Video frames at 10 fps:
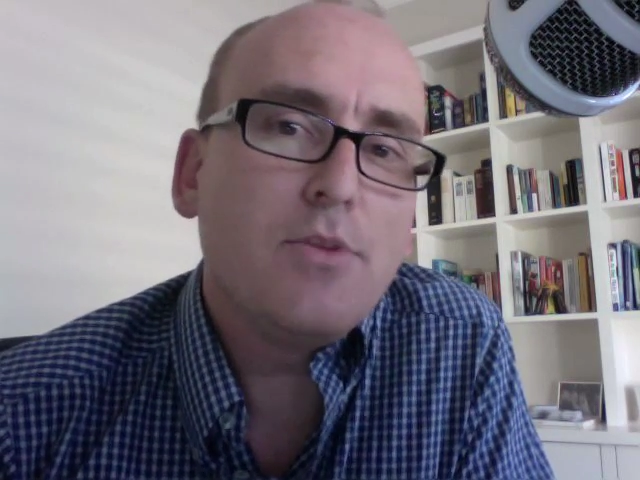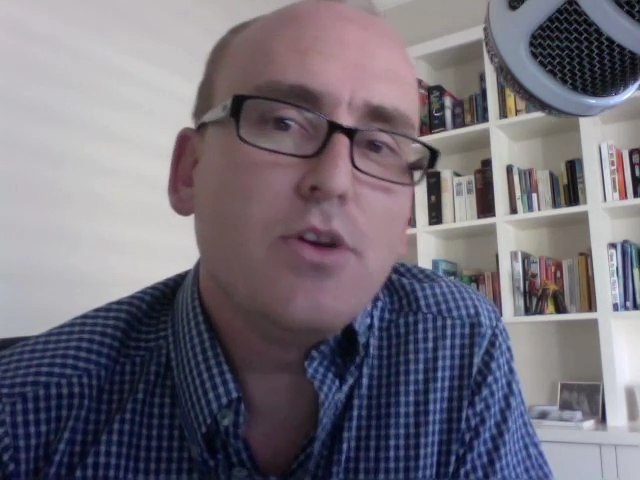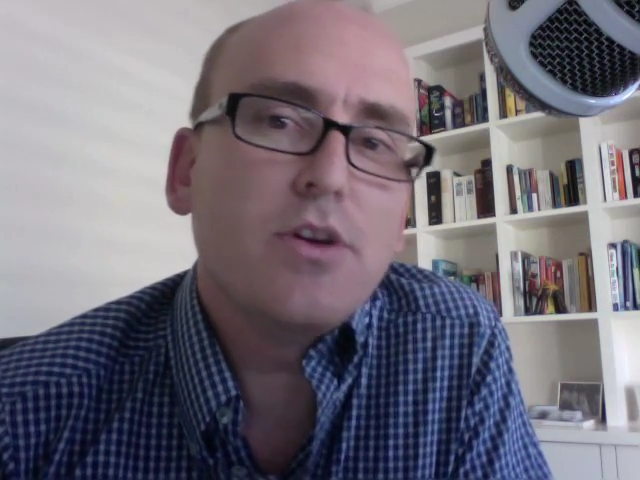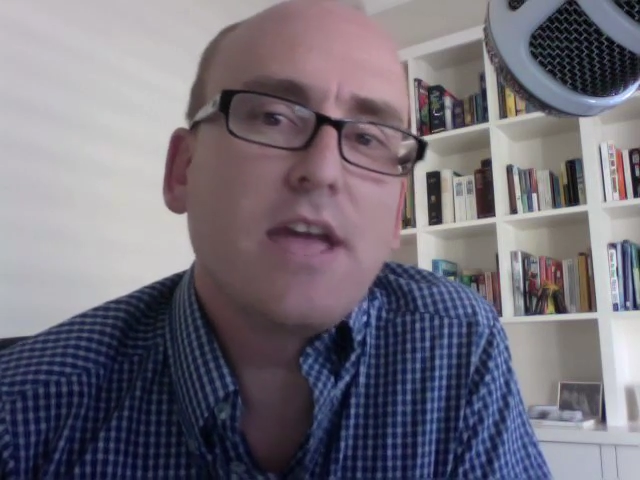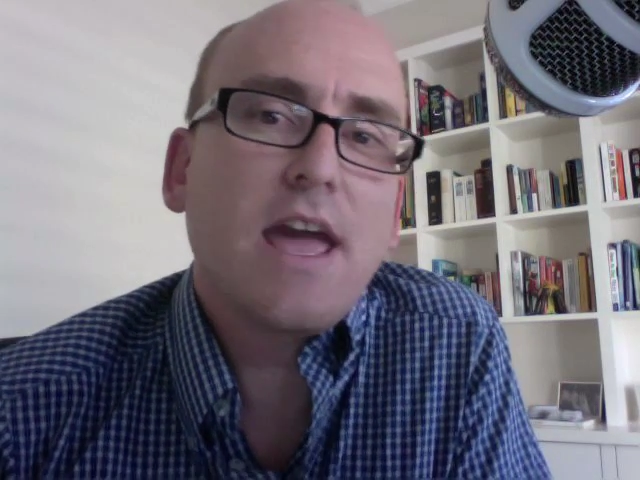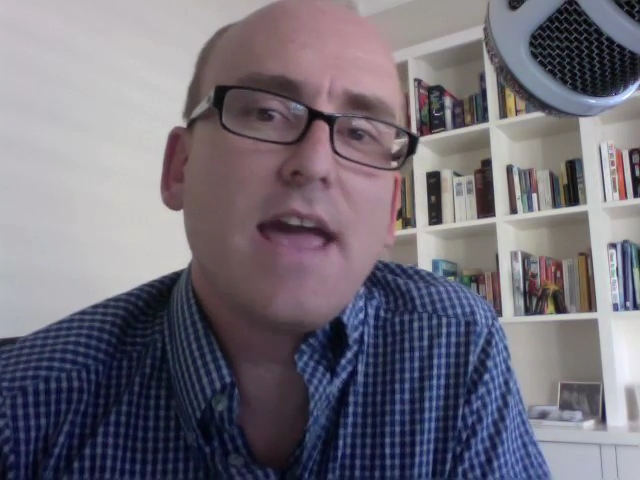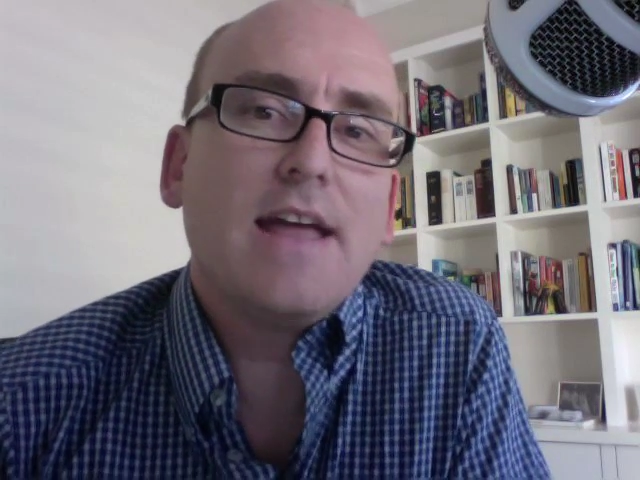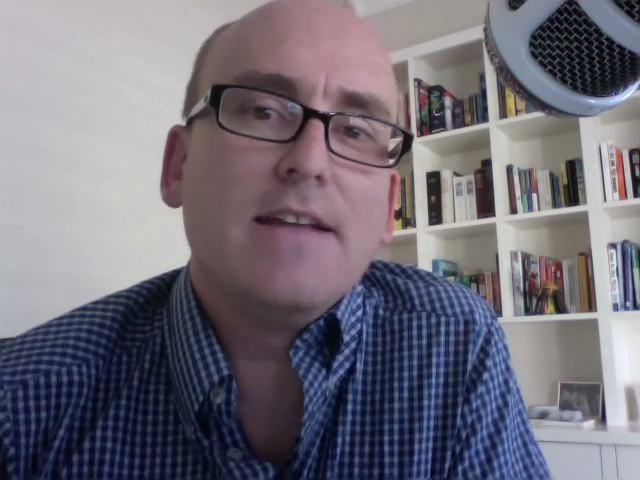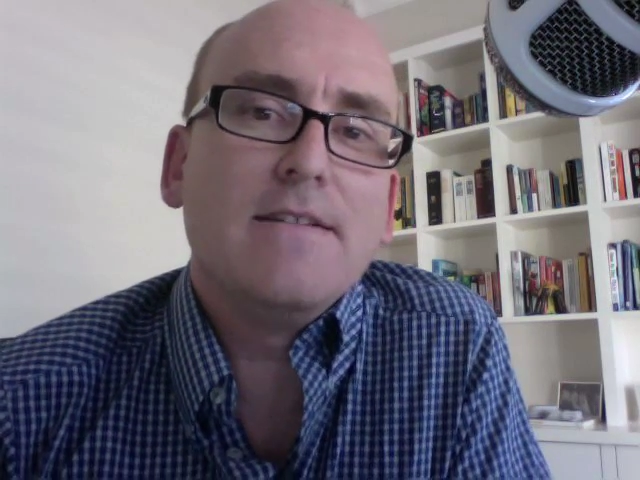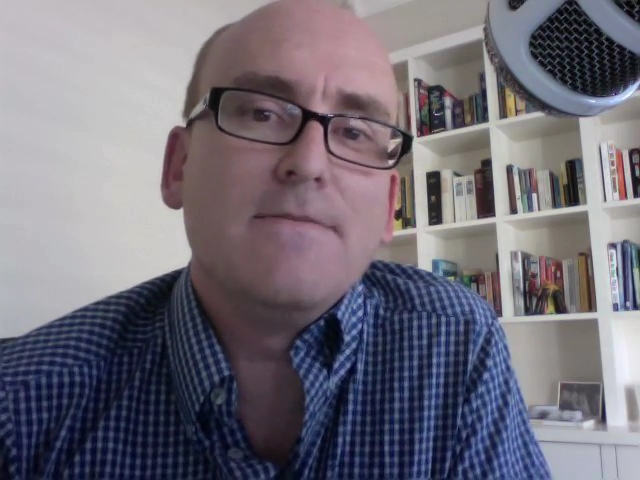you
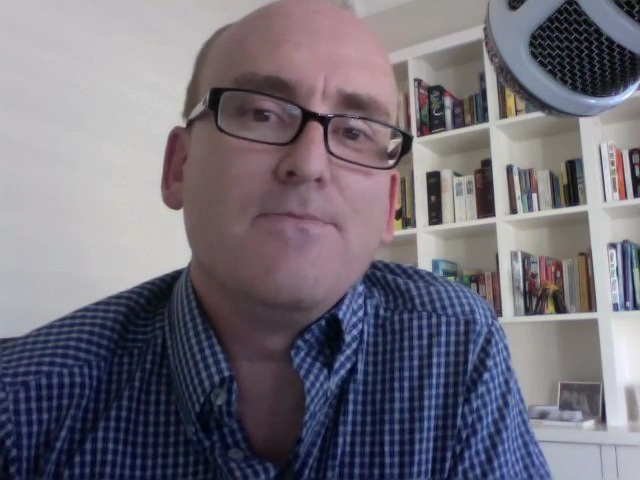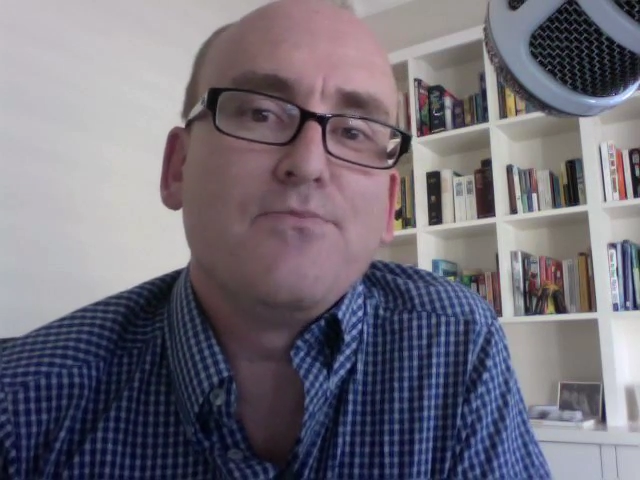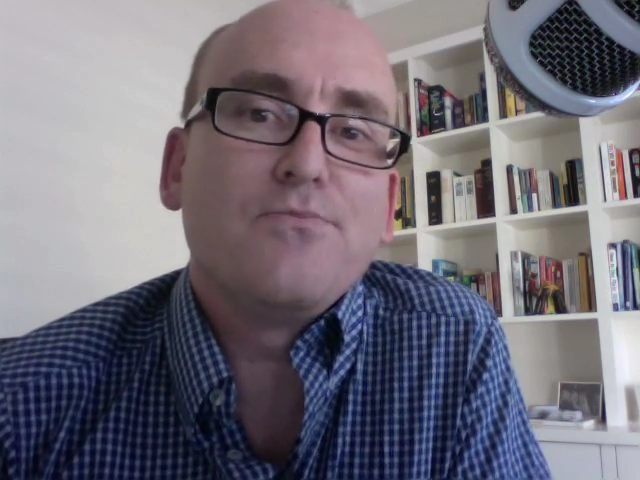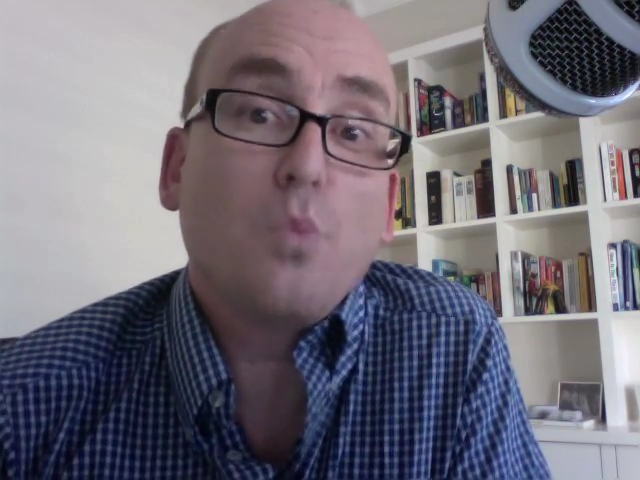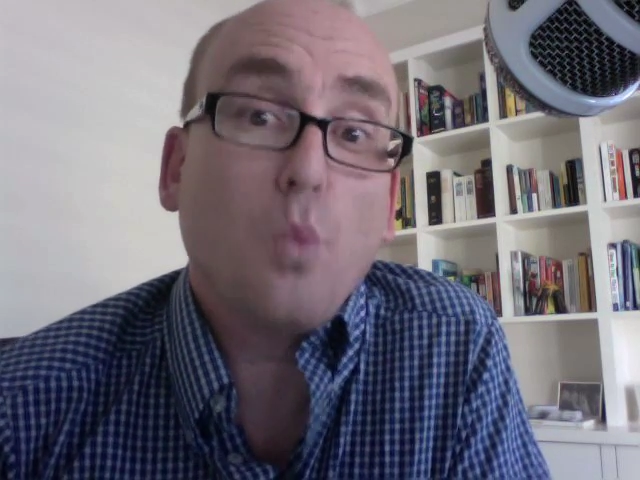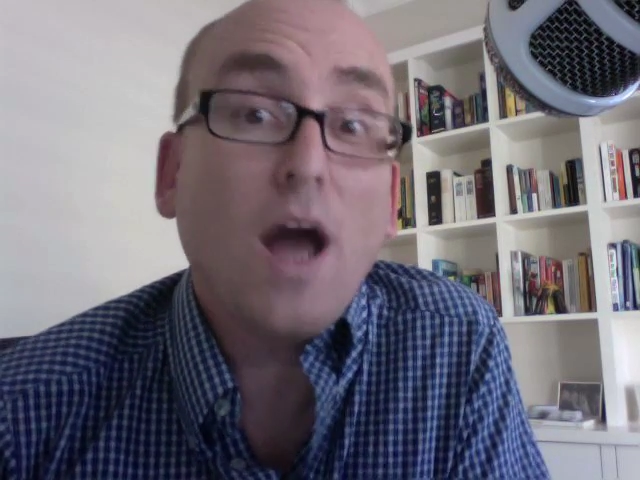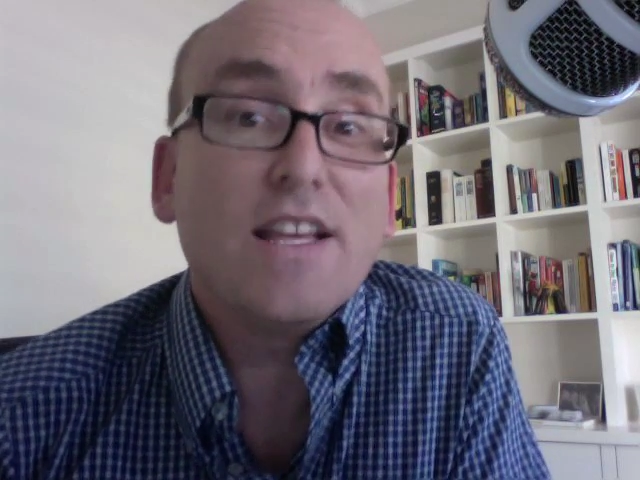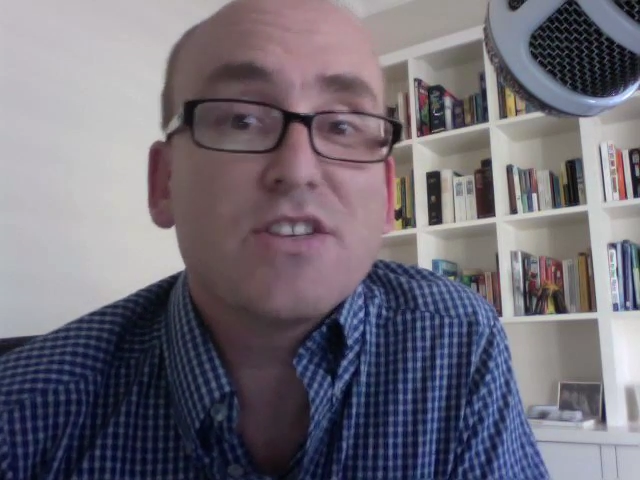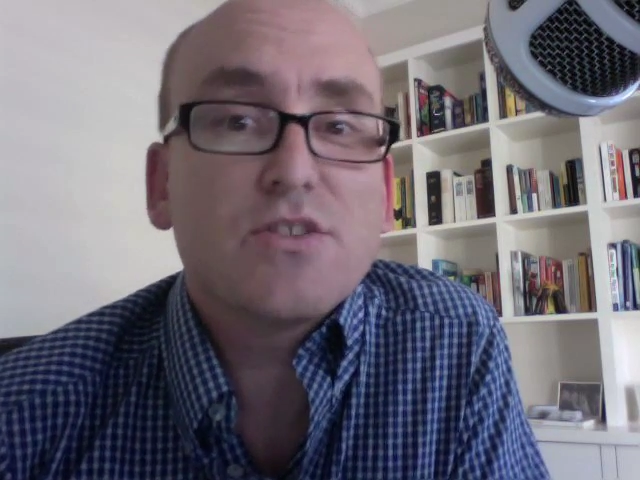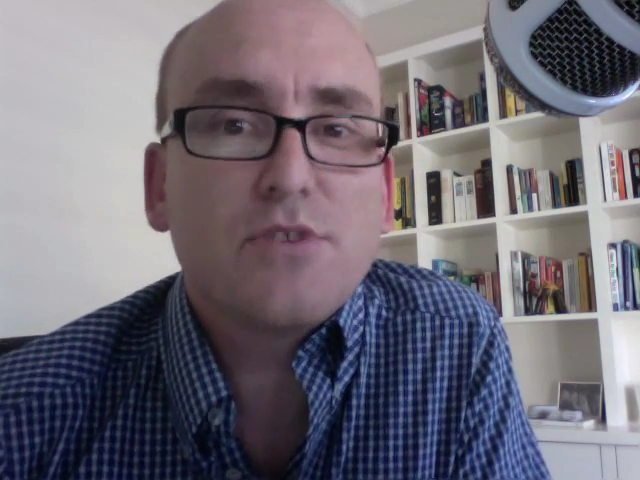can
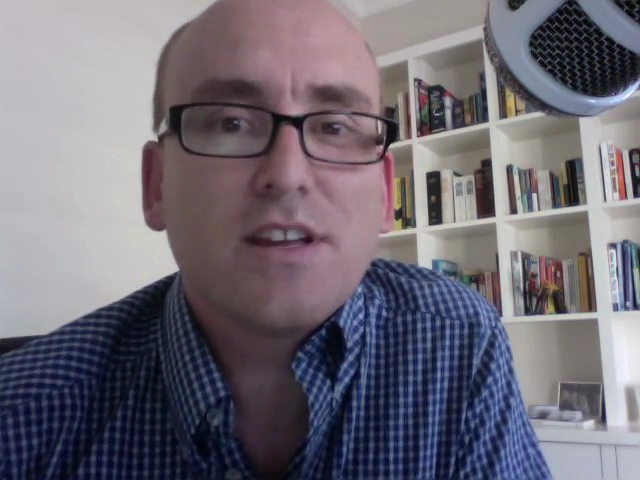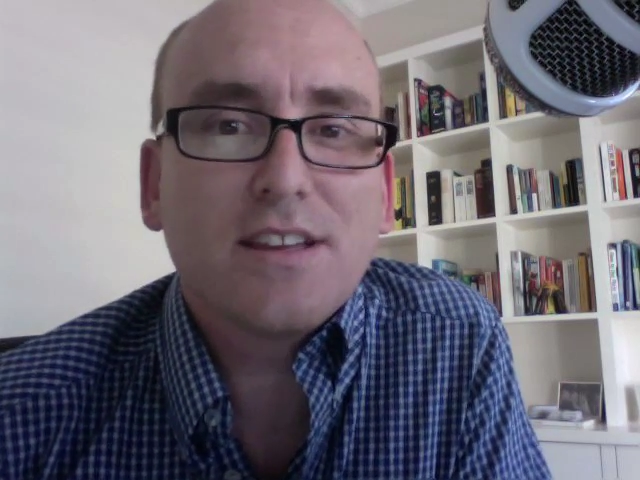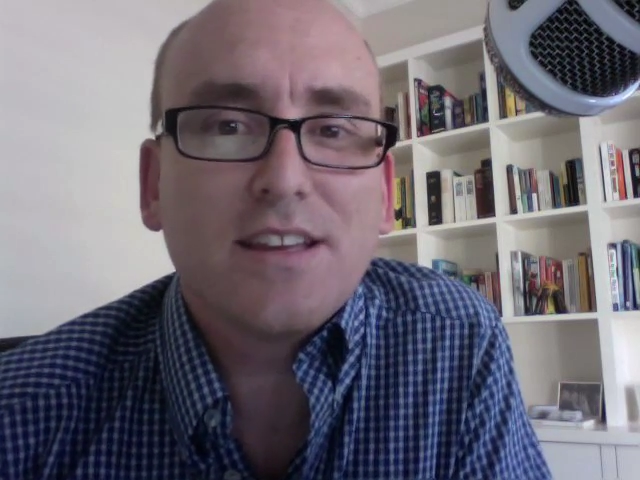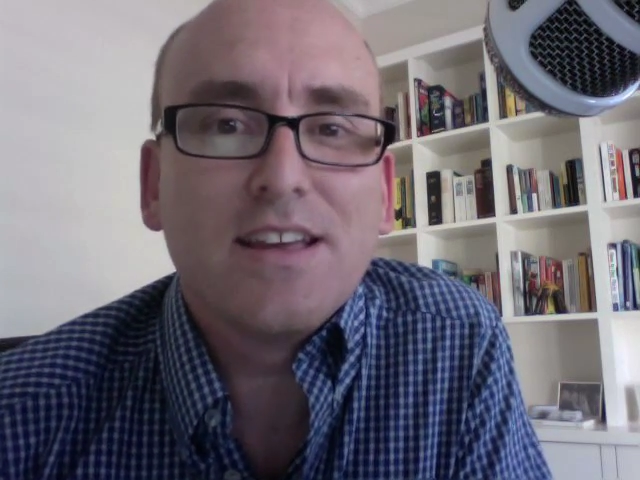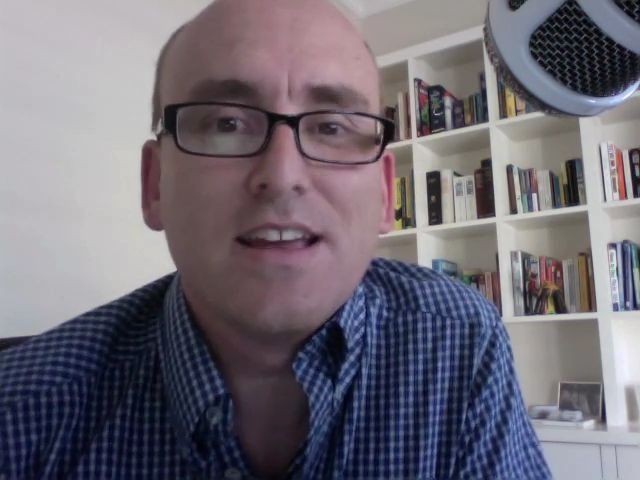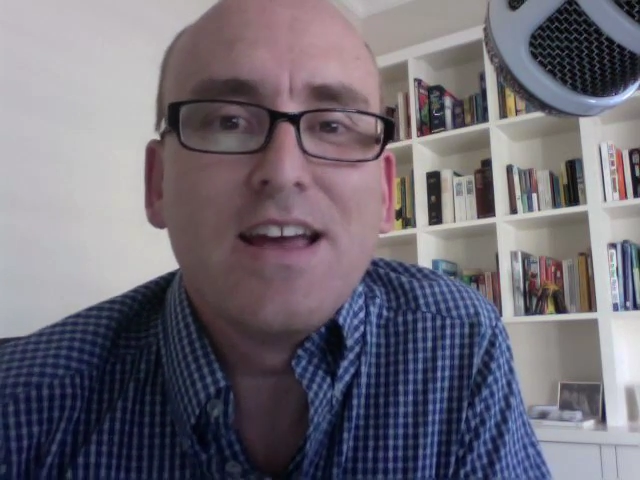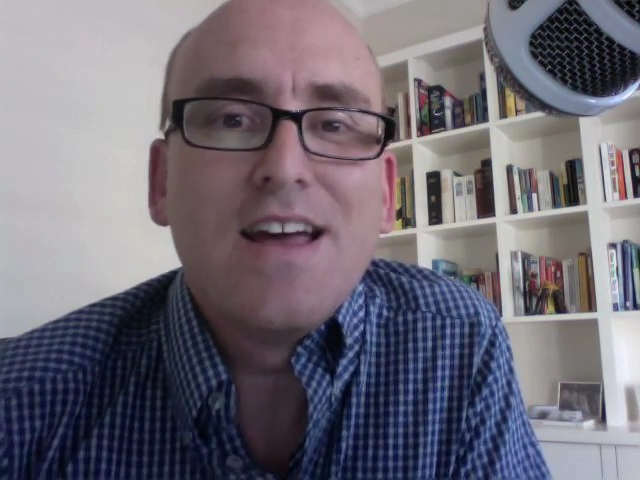waste really